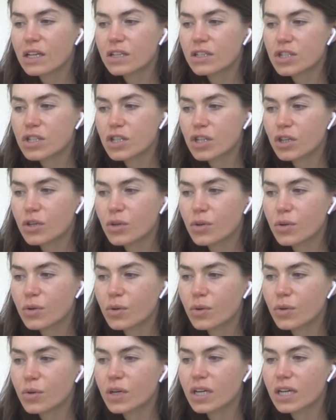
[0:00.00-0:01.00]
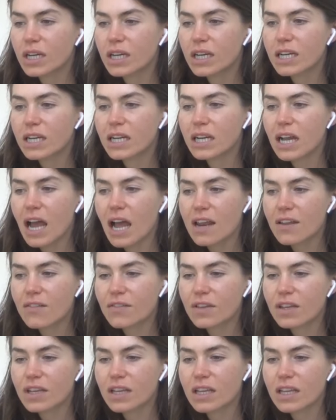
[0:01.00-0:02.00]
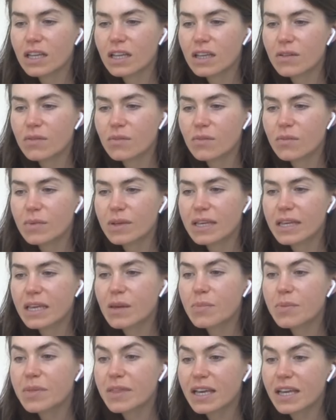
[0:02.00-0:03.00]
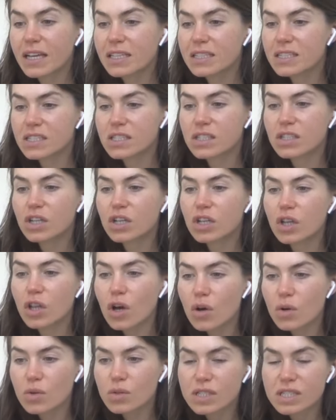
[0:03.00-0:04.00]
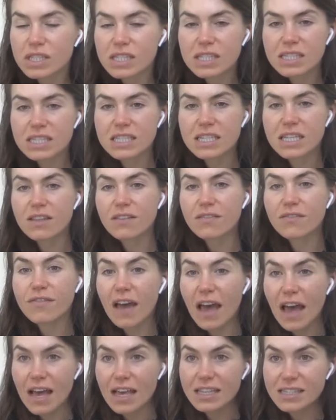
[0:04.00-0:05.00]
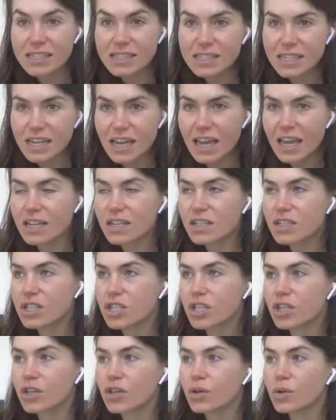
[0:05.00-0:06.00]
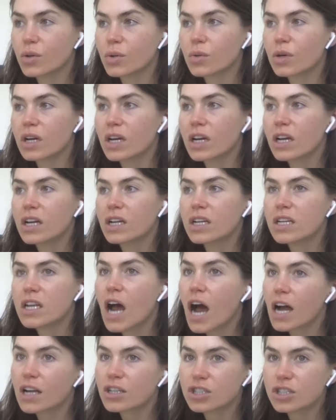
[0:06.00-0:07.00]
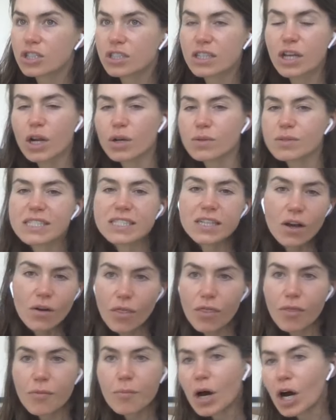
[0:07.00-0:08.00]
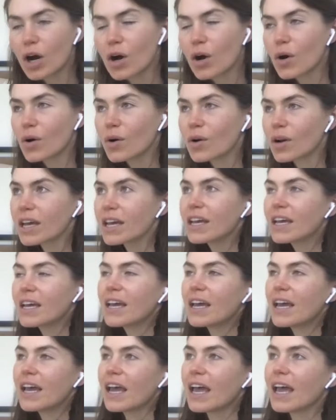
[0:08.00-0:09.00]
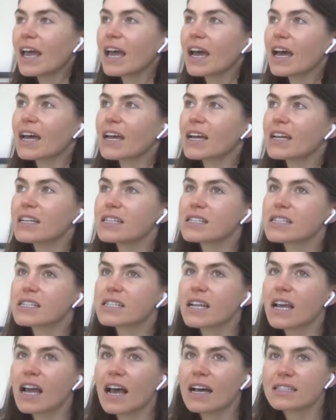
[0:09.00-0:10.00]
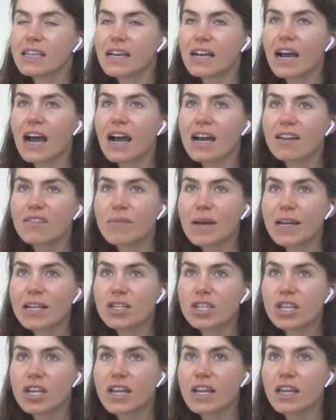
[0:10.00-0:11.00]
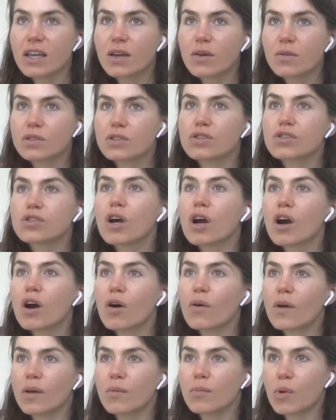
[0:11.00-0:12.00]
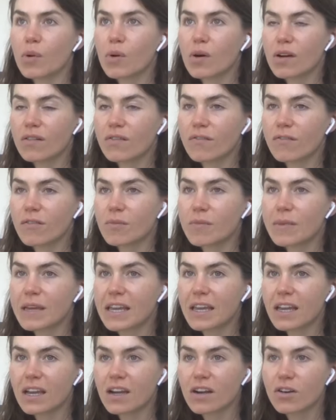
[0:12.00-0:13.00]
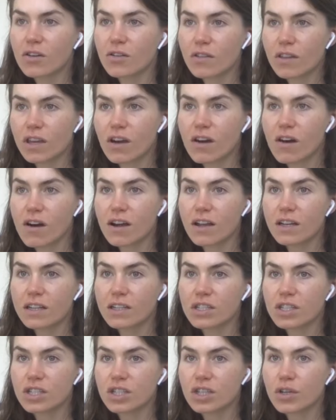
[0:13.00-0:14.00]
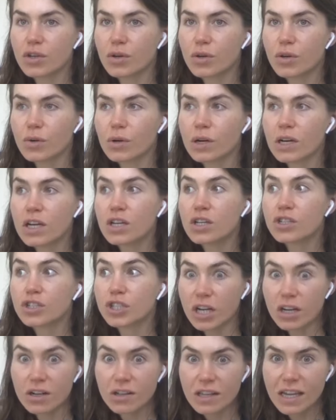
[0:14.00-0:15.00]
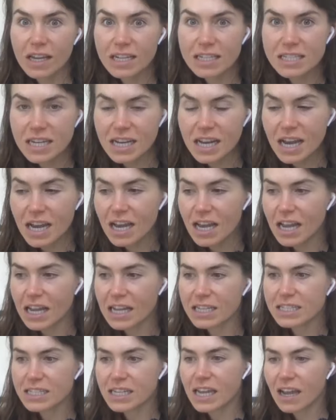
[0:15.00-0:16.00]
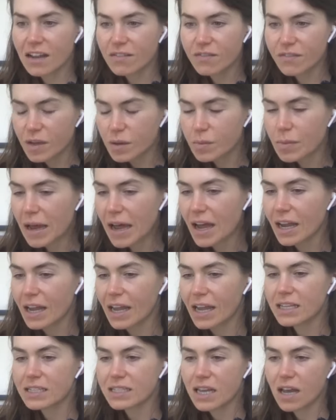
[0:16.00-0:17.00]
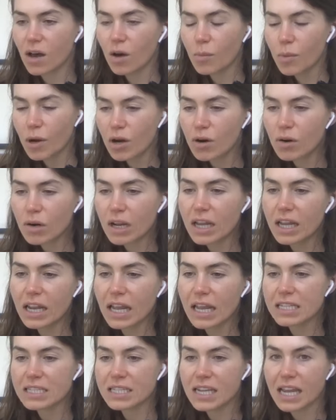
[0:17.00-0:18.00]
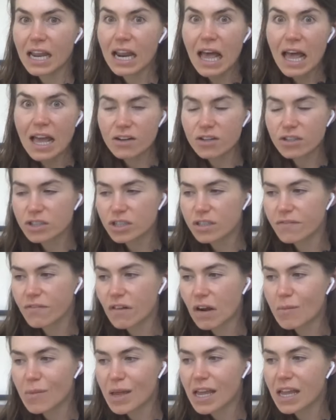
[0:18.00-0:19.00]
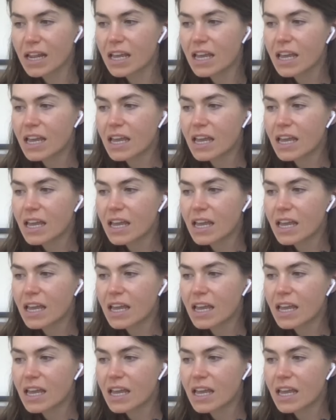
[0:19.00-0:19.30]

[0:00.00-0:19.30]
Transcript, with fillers: to kind of keep things close to the vest and to not, sh you know, stealth mode. And as I kind of mentioned, it was so important for me early on to share the idea and to get feedback and to help hone it and to get energy from it.